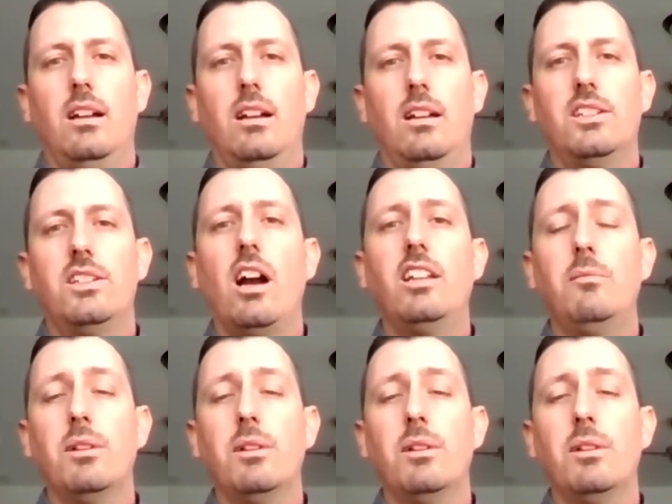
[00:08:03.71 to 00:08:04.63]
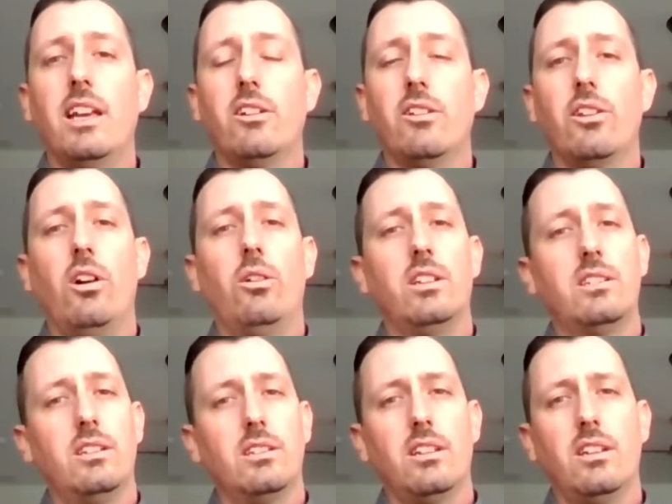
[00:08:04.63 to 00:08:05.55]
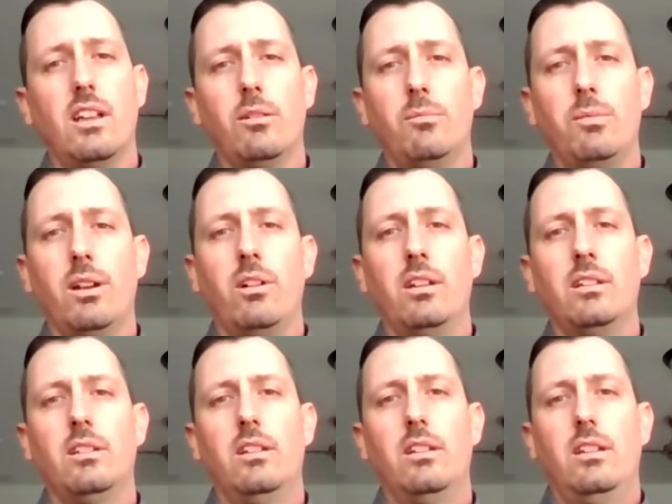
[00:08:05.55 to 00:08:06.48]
The document center, though, is another big one.